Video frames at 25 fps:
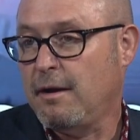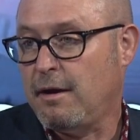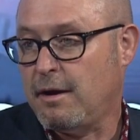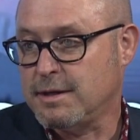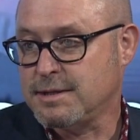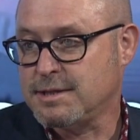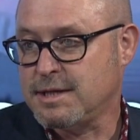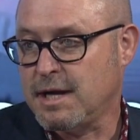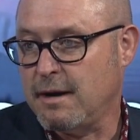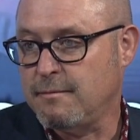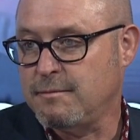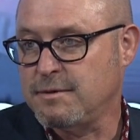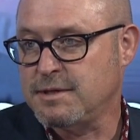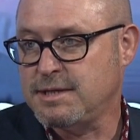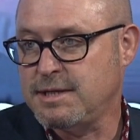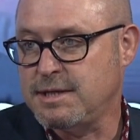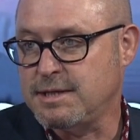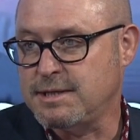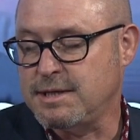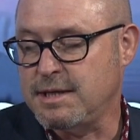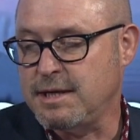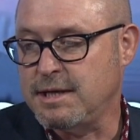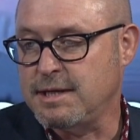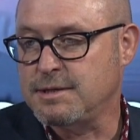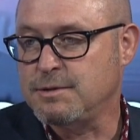Alzheimer's
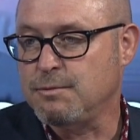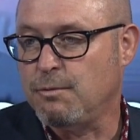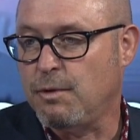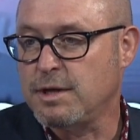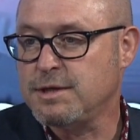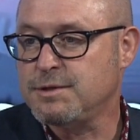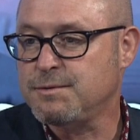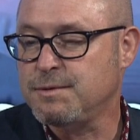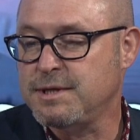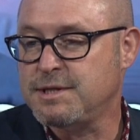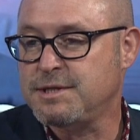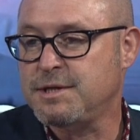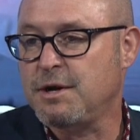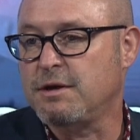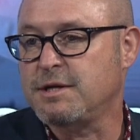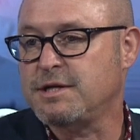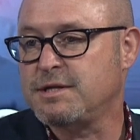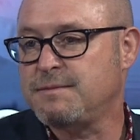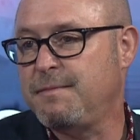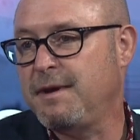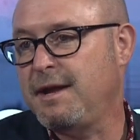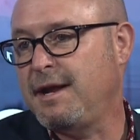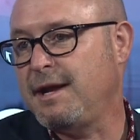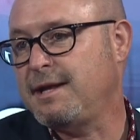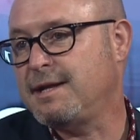disease, once we start
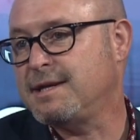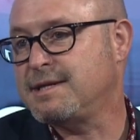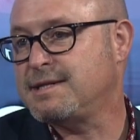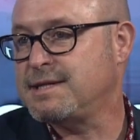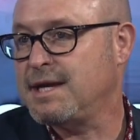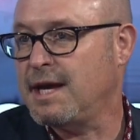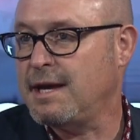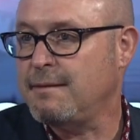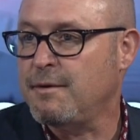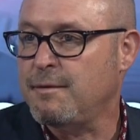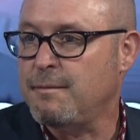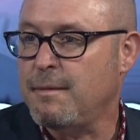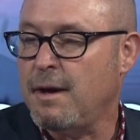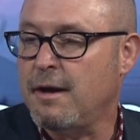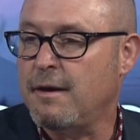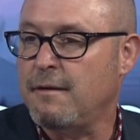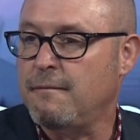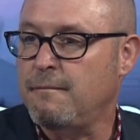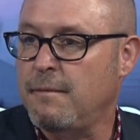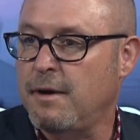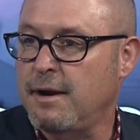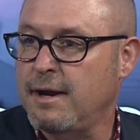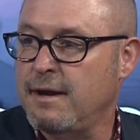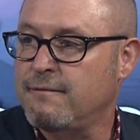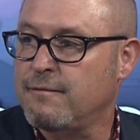spending the same amount
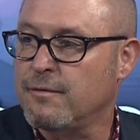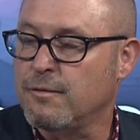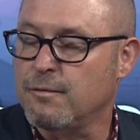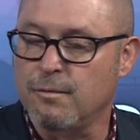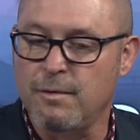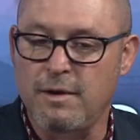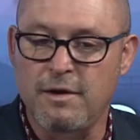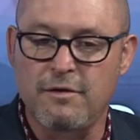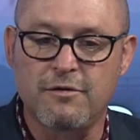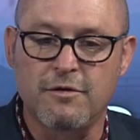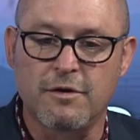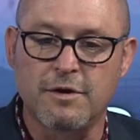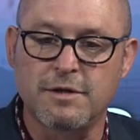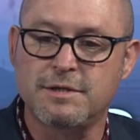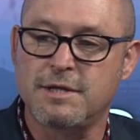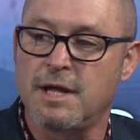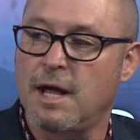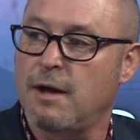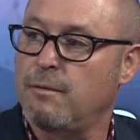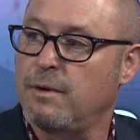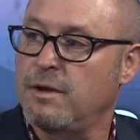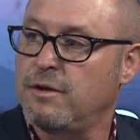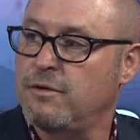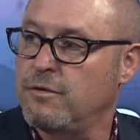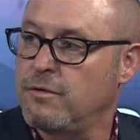of money for research
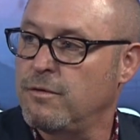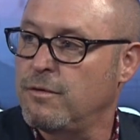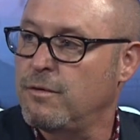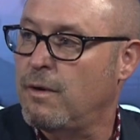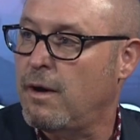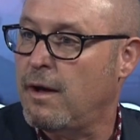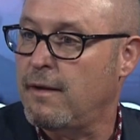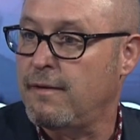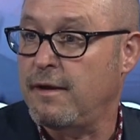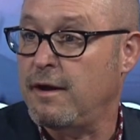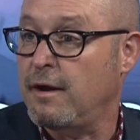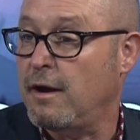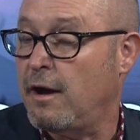that we do on